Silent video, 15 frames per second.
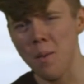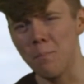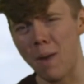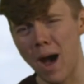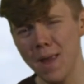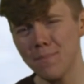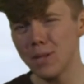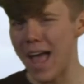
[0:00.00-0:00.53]

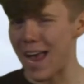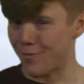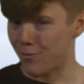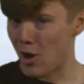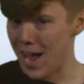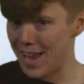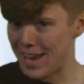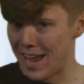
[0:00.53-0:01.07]
my Black
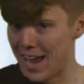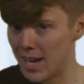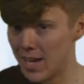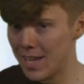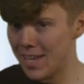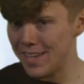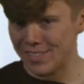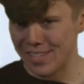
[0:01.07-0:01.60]
Friday
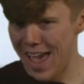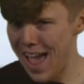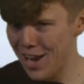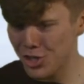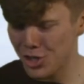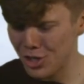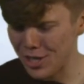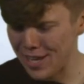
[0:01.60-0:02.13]
is
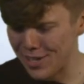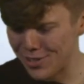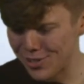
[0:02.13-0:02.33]
actually